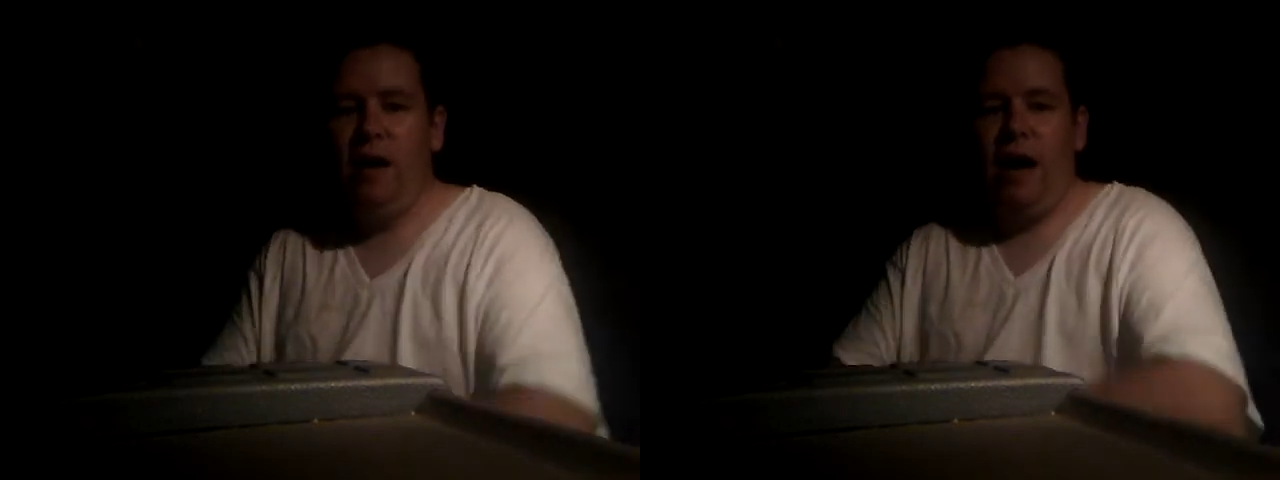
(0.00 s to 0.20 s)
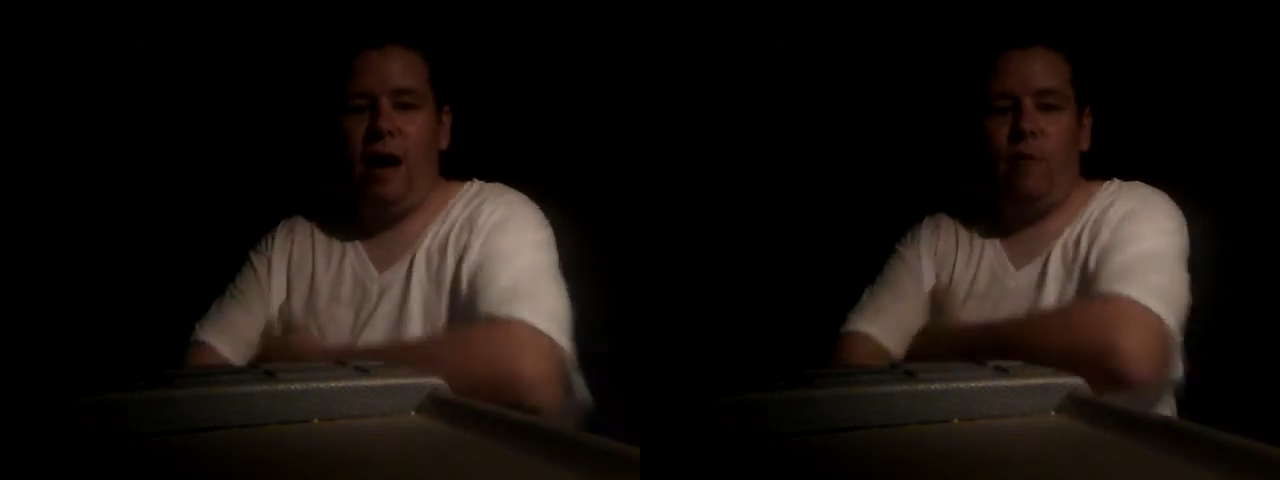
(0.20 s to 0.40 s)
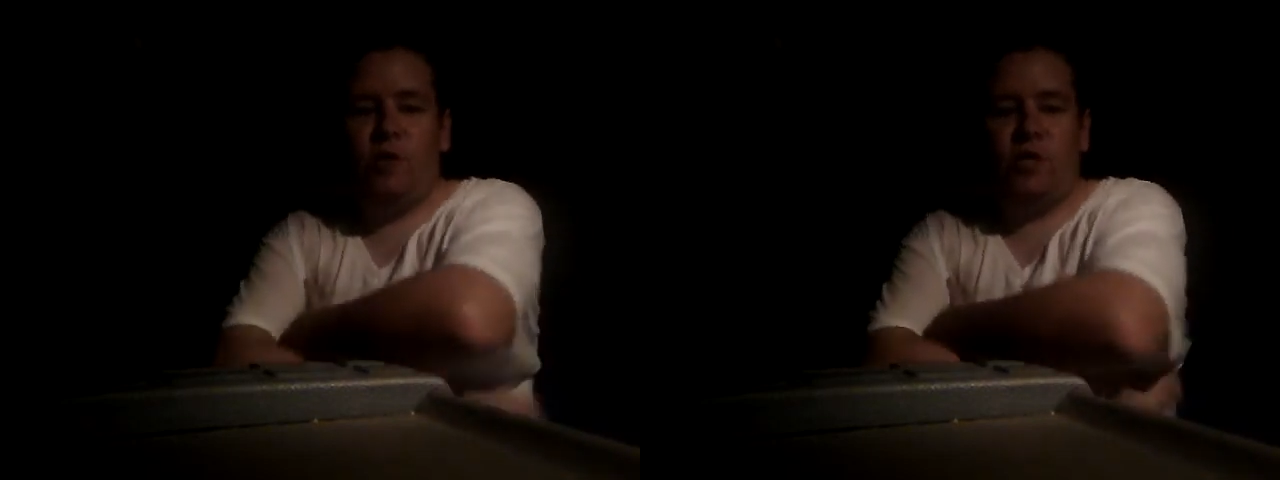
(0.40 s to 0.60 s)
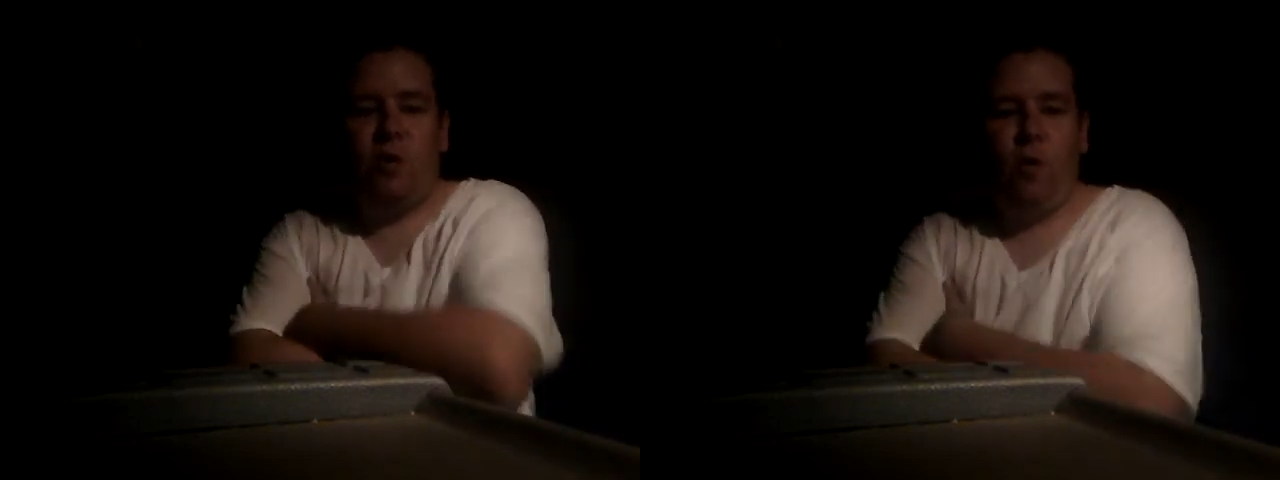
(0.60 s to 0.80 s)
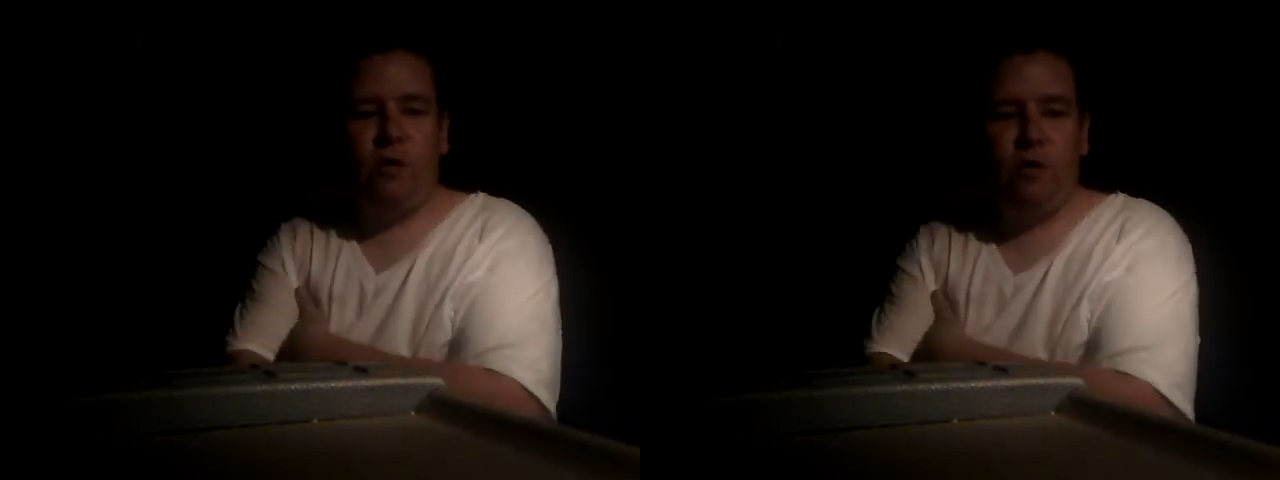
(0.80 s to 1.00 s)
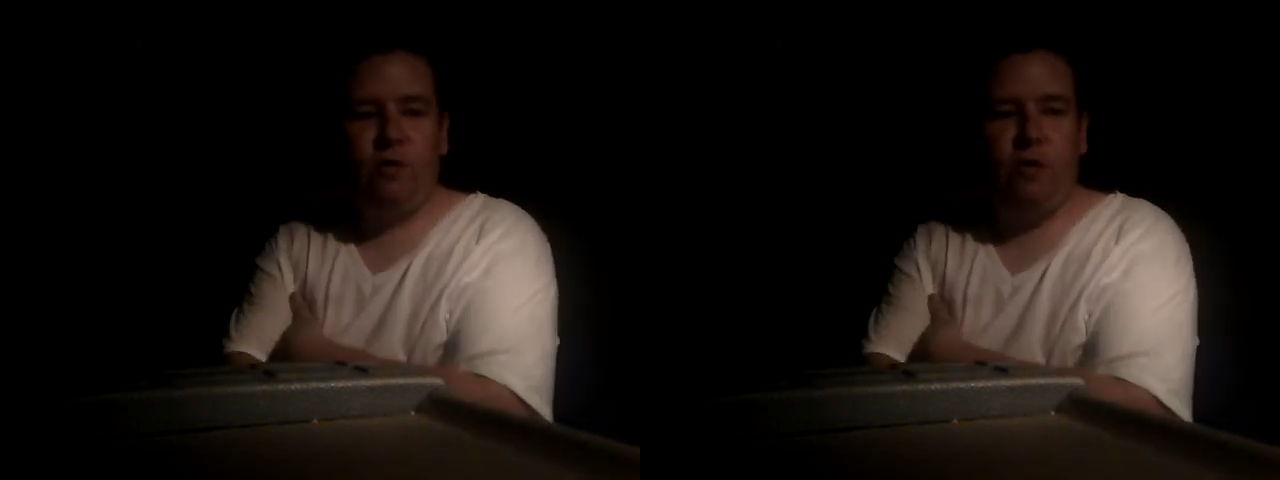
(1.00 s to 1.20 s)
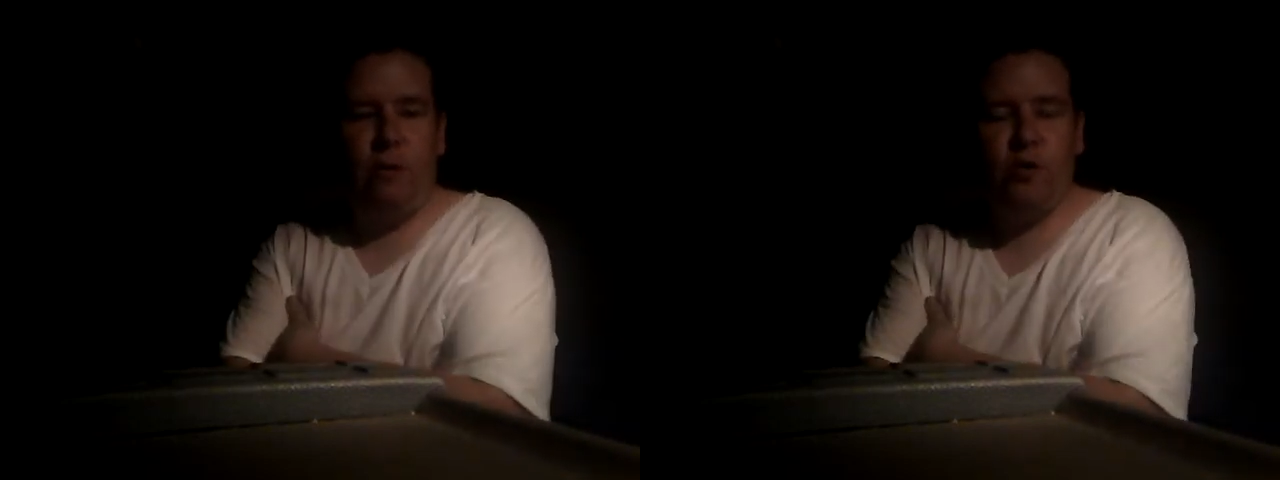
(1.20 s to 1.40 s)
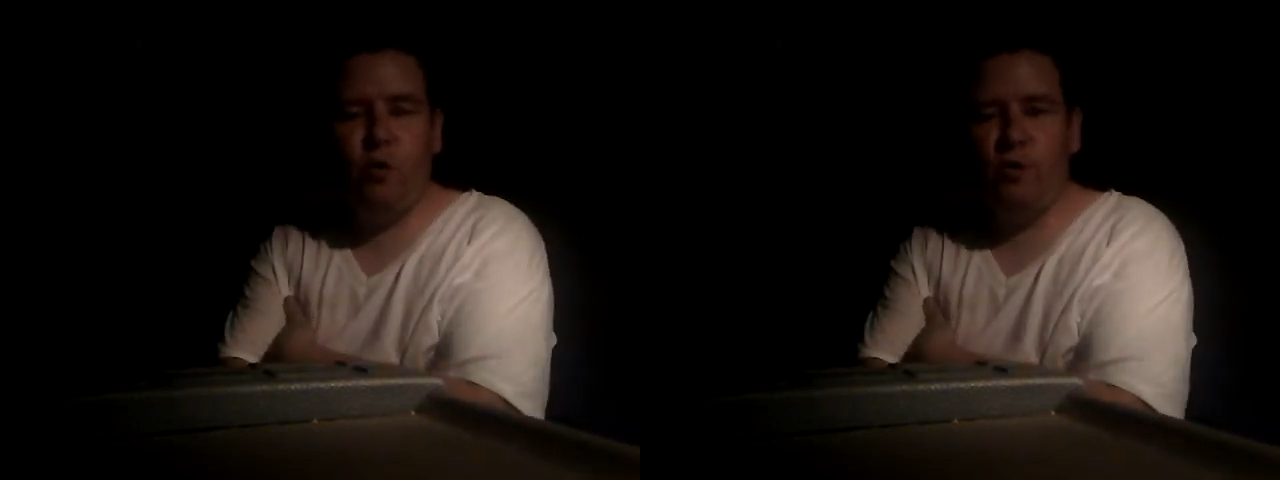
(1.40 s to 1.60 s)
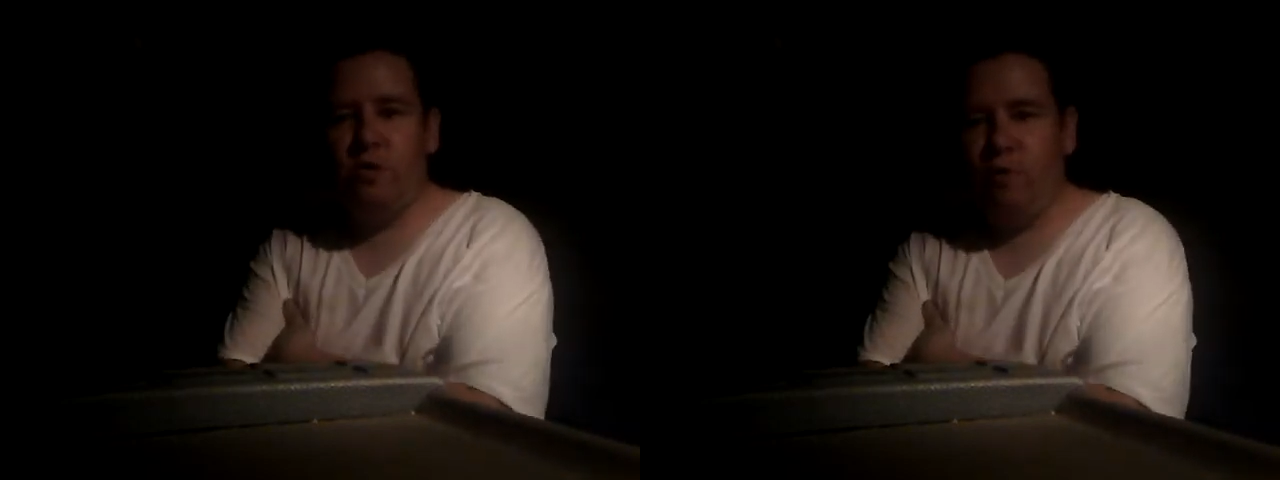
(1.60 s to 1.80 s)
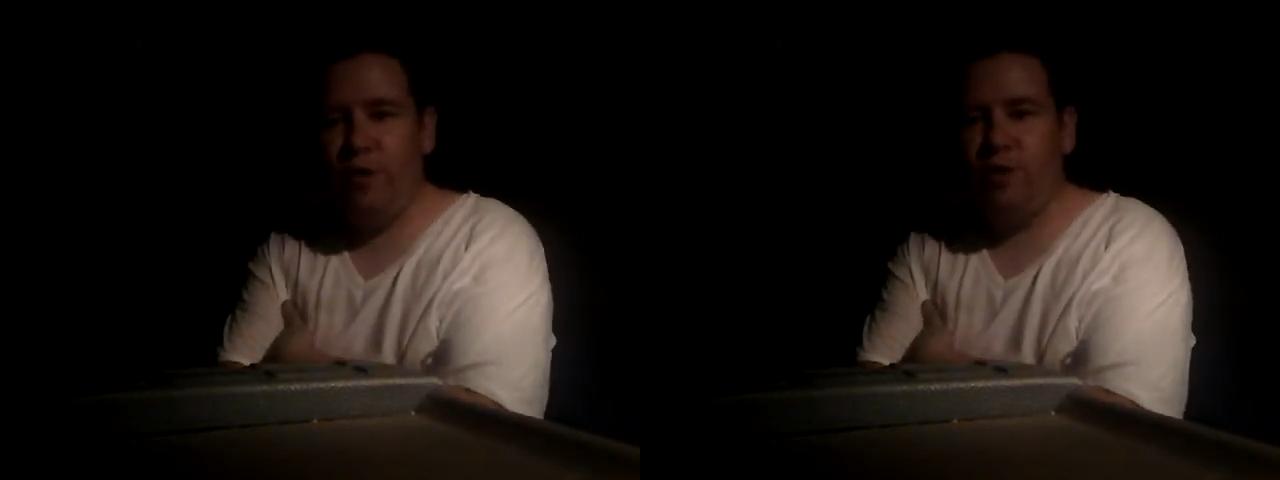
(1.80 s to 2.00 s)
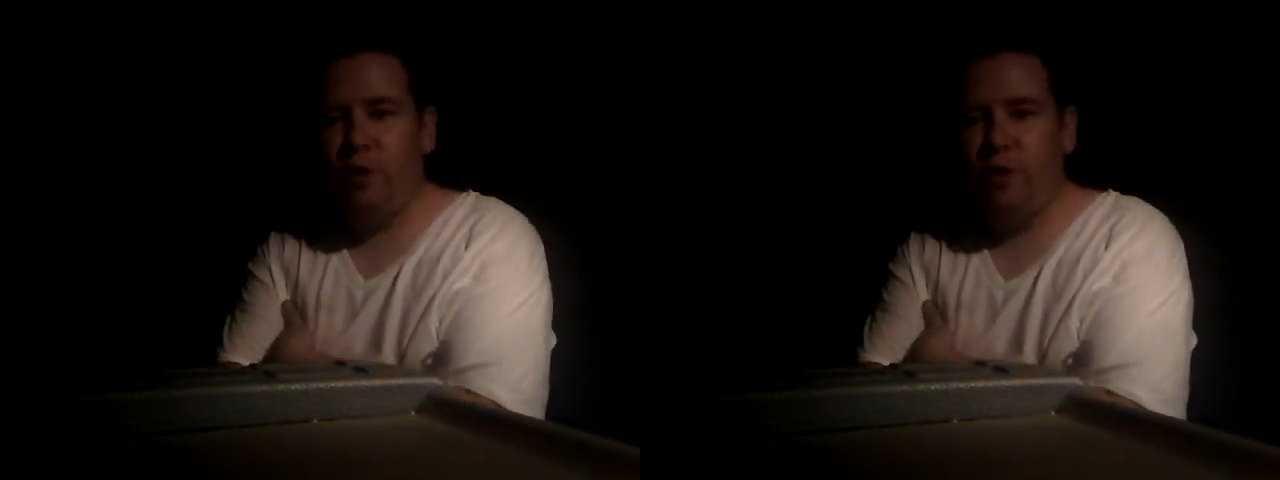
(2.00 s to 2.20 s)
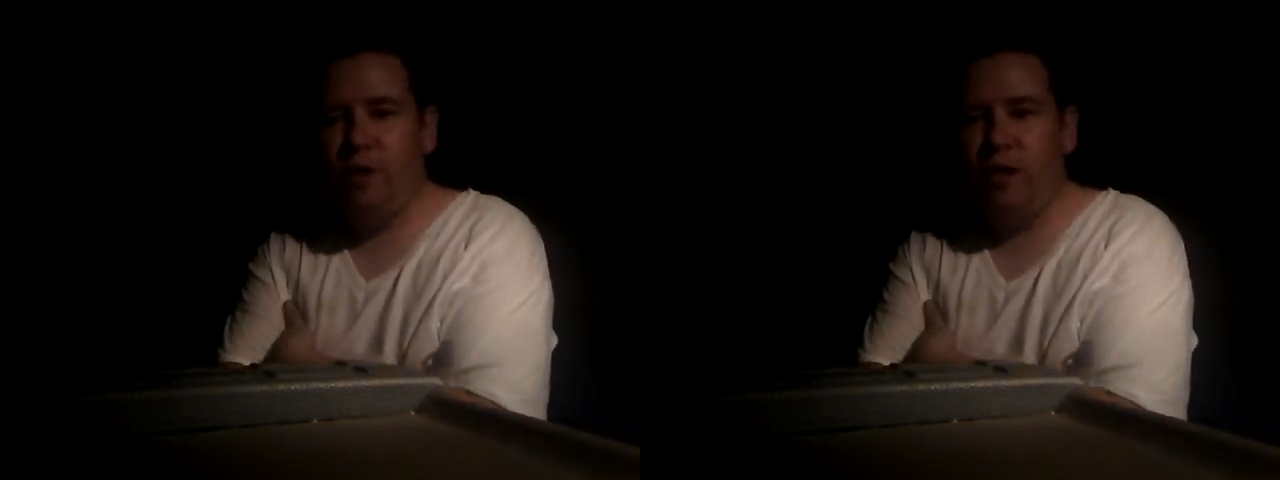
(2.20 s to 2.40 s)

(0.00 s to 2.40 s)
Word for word: I was going, I was doing some research,